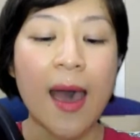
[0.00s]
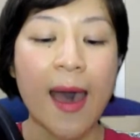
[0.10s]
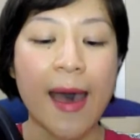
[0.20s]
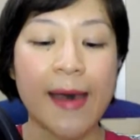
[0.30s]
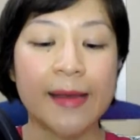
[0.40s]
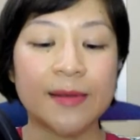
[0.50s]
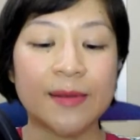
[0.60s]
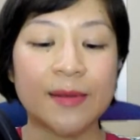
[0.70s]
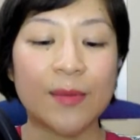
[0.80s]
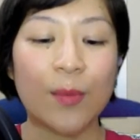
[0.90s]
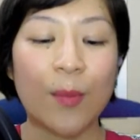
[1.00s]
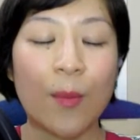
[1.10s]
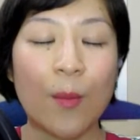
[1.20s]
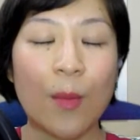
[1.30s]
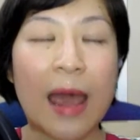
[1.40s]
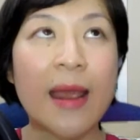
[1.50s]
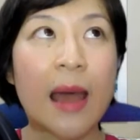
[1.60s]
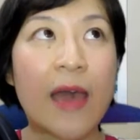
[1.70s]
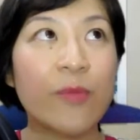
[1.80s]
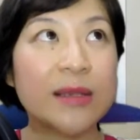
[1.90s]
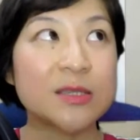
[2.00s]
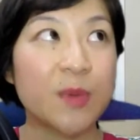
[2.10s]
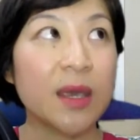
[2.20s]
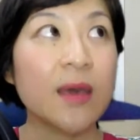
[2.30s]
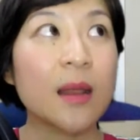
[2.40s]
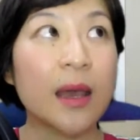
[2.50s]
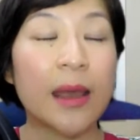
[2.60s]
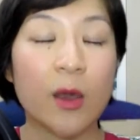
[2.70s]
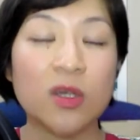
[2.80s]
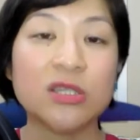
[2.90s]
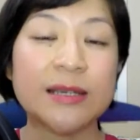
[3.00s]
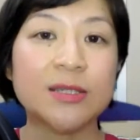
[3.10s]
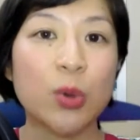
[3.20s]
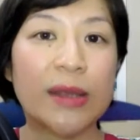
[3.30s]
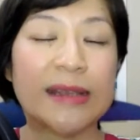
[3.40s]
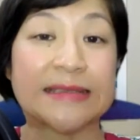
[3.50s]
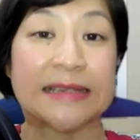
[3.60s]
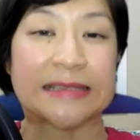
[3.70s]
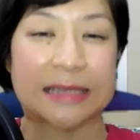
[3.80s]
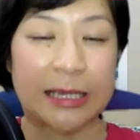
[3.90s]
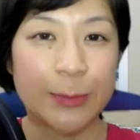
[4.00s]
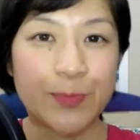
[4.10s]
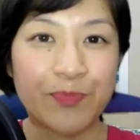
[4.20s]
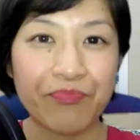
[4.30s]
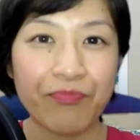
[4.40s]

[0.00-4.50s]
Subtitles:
And like I've been speaking light language since 2016,